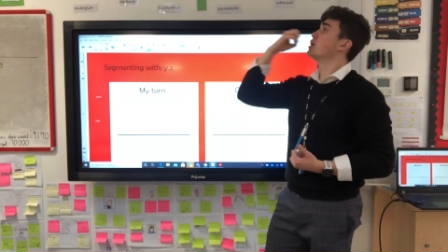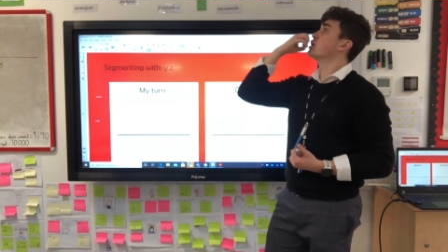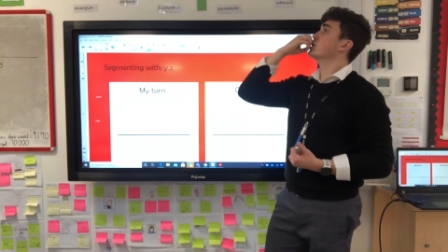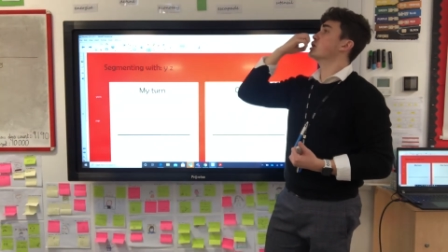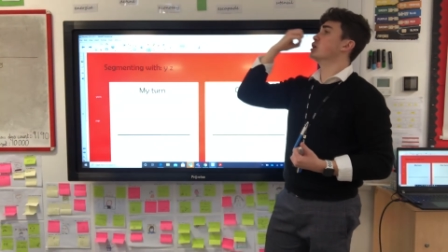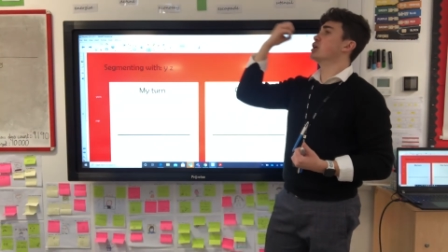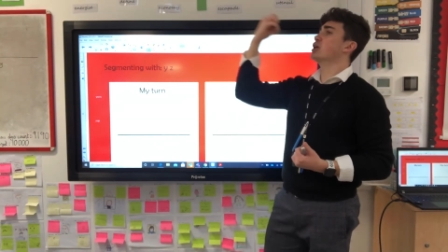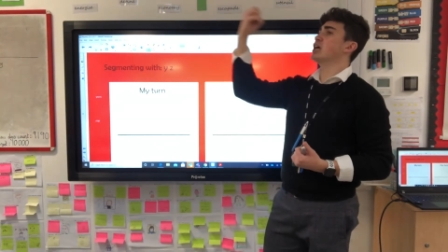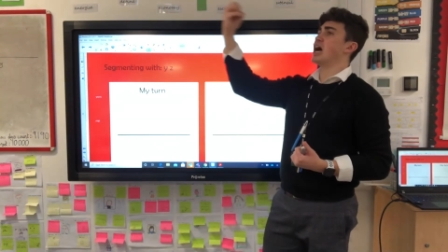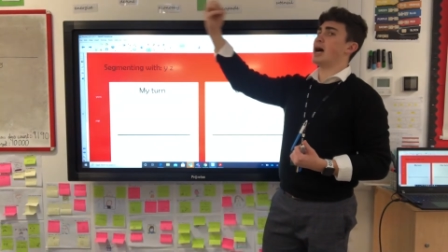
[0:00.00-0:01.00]

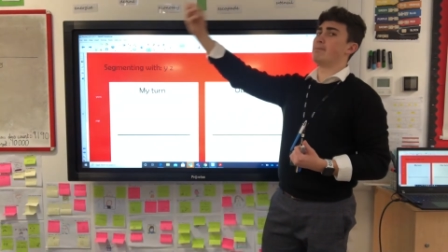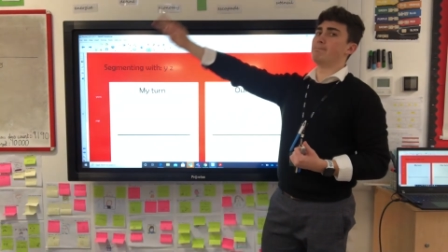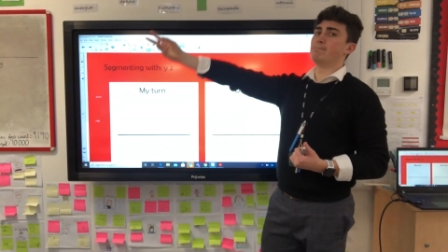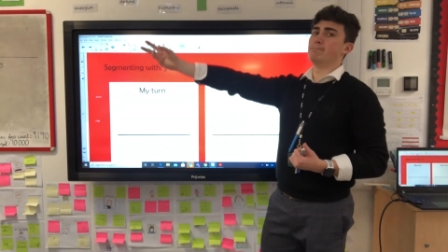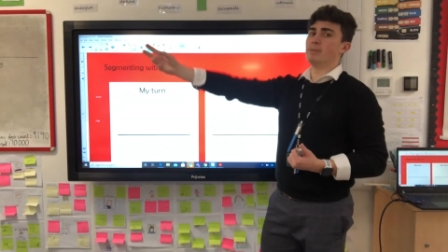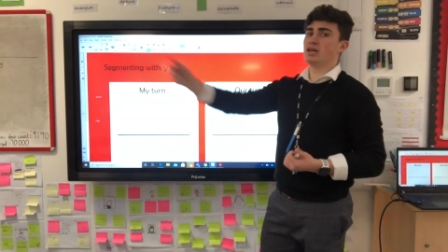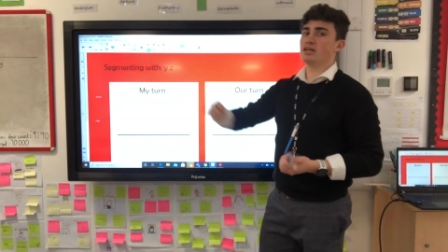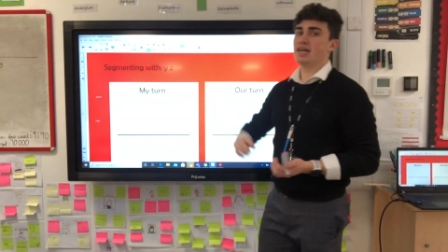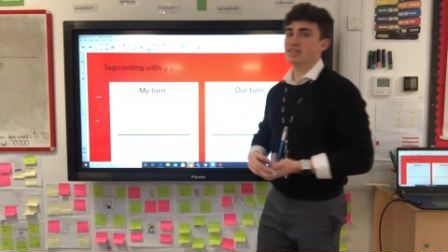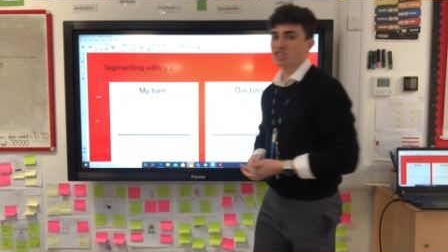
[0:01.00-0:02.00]
Yam.
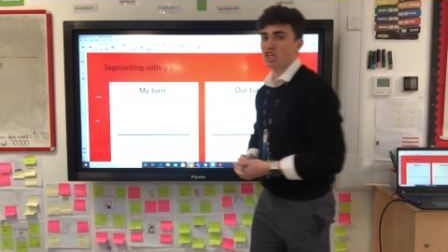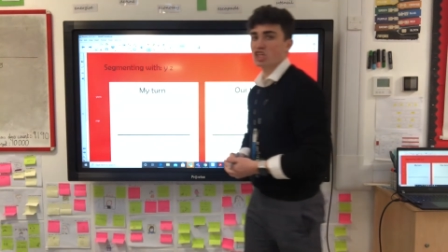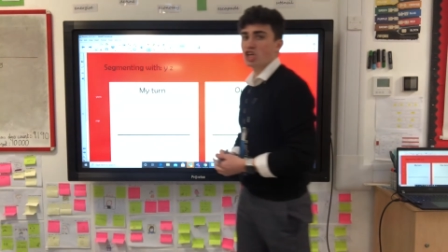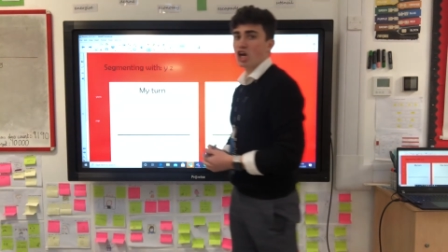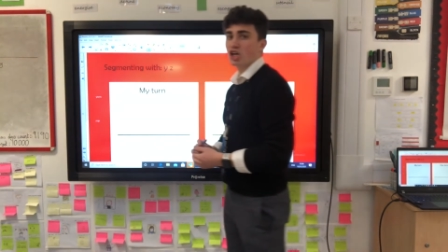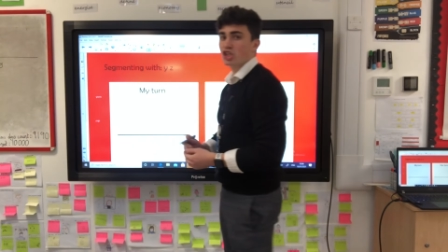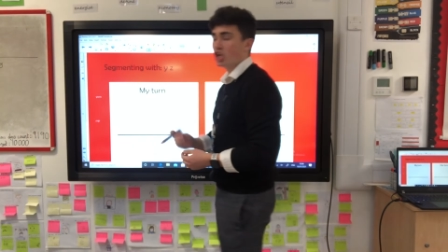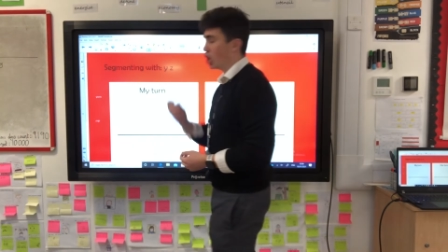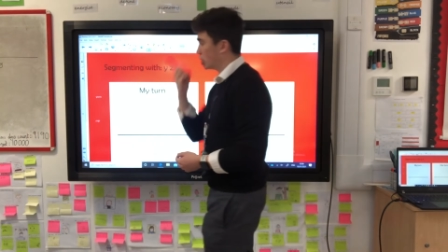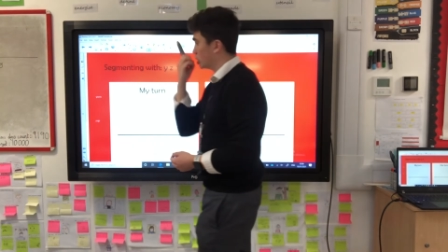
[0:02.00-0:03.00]
It's a y,
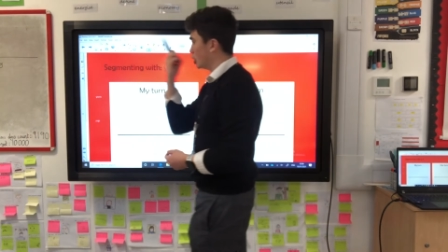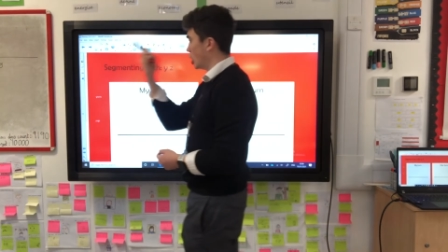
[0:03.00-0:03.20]
y, y,